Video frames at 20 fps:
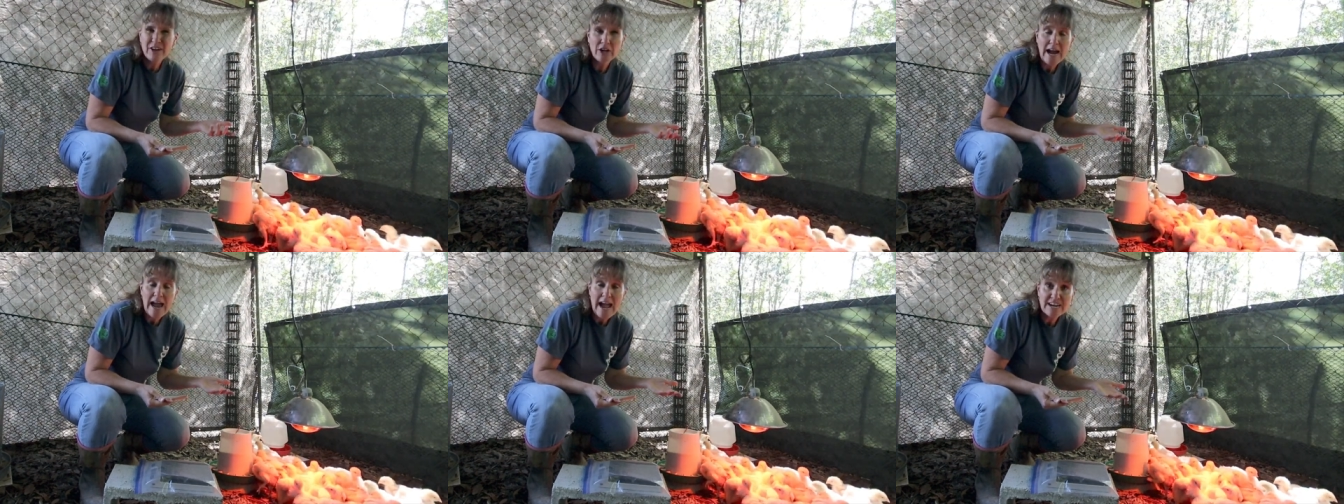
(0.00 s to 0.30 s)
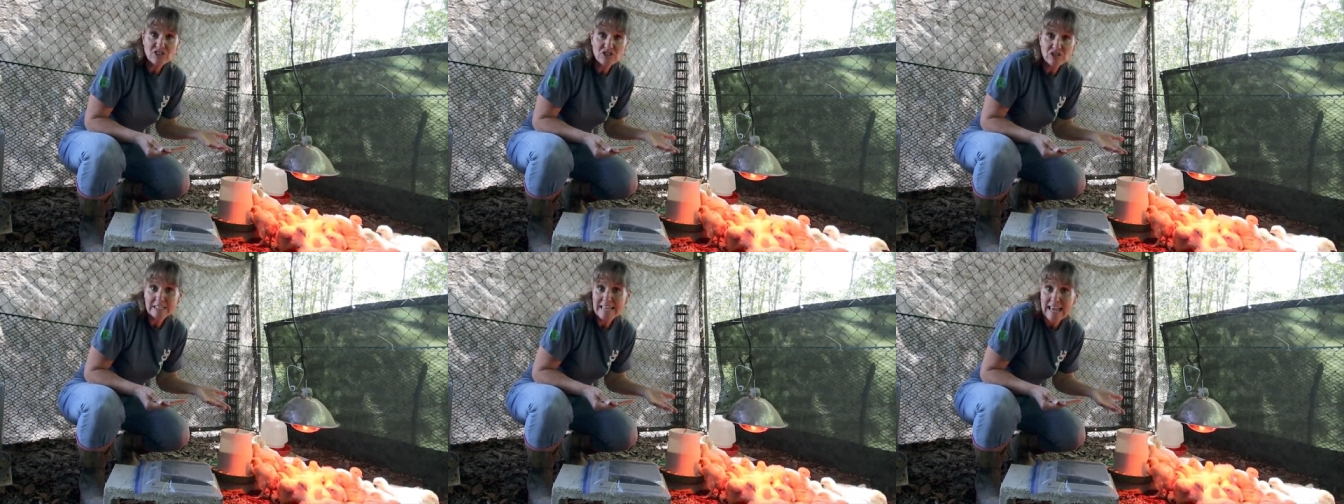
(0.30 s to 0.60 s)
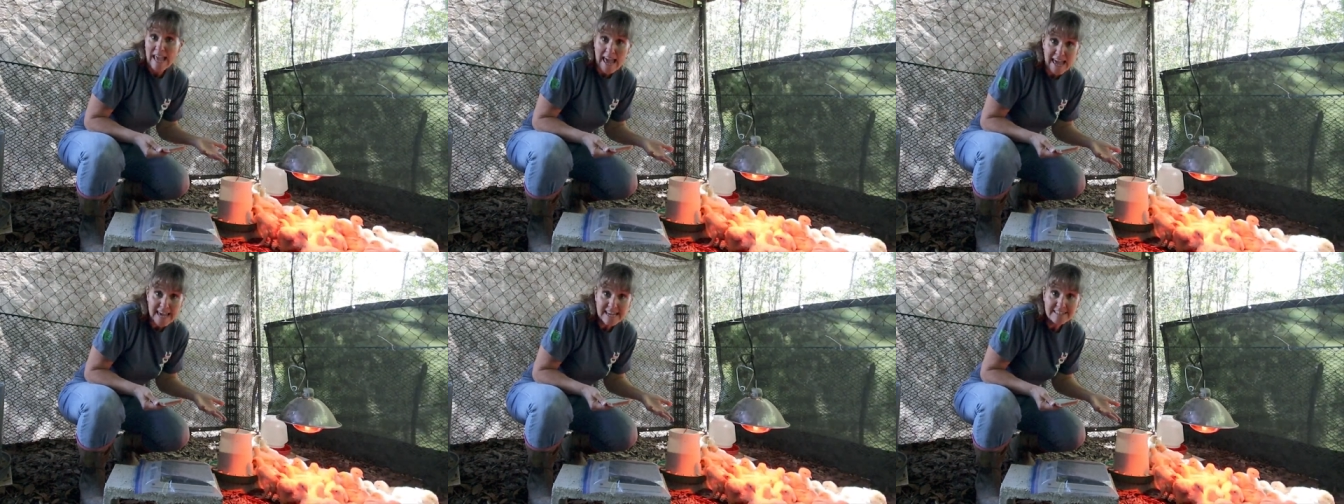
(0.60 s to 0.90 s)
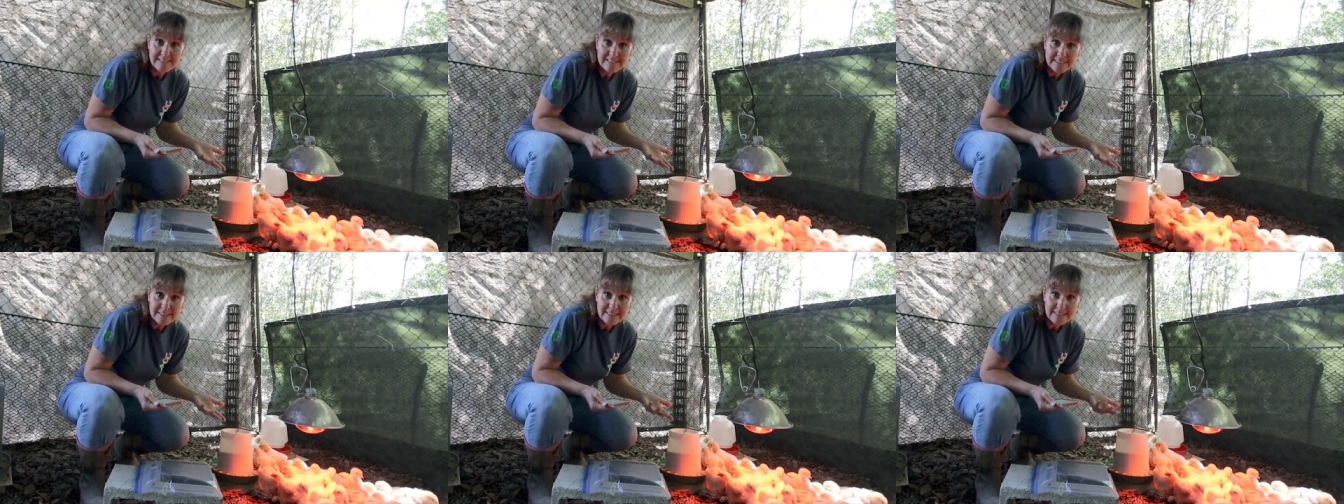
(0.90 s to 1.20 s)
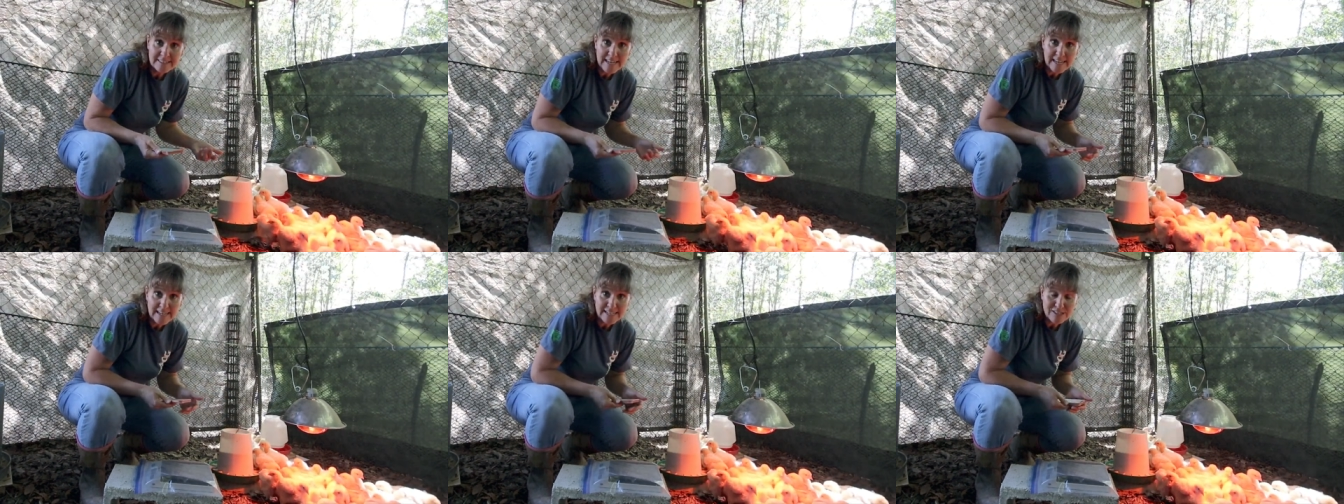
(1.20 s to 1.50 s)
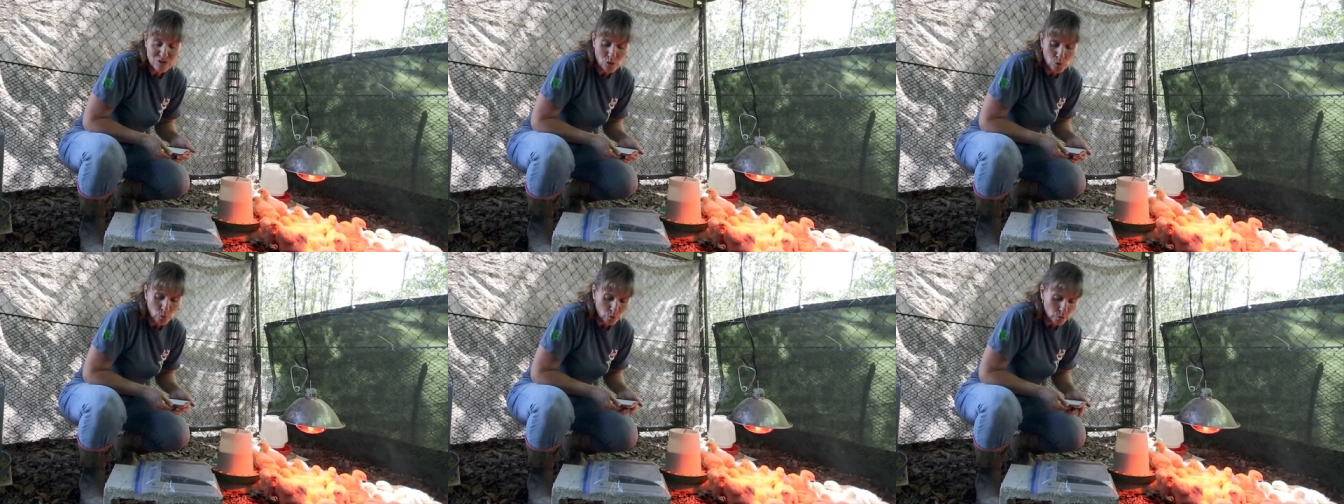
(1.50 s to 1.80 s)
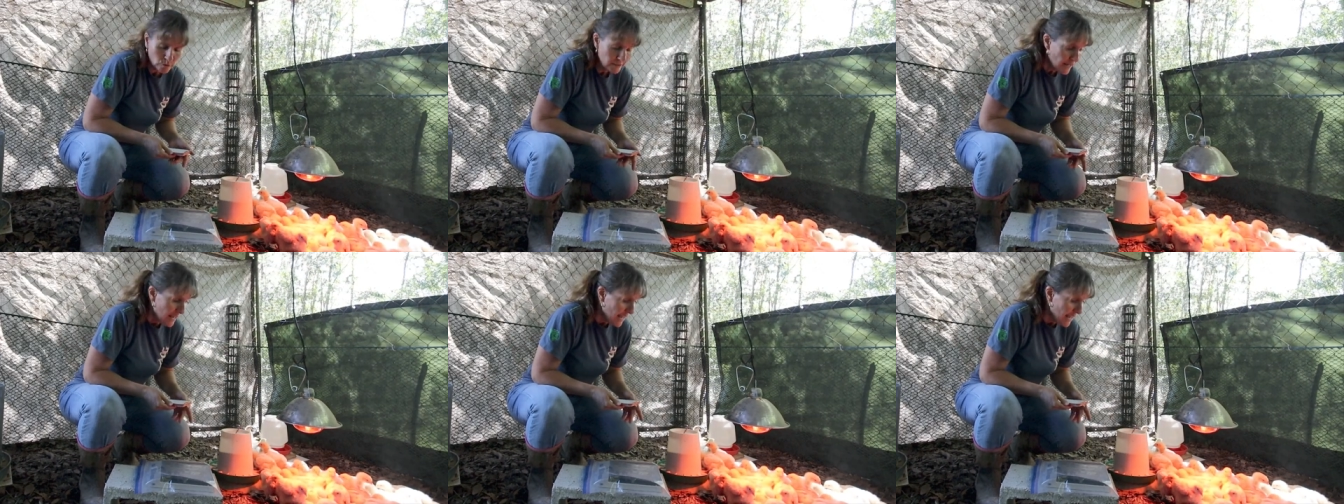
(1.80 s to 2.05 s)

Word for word: they're actually 18 days old.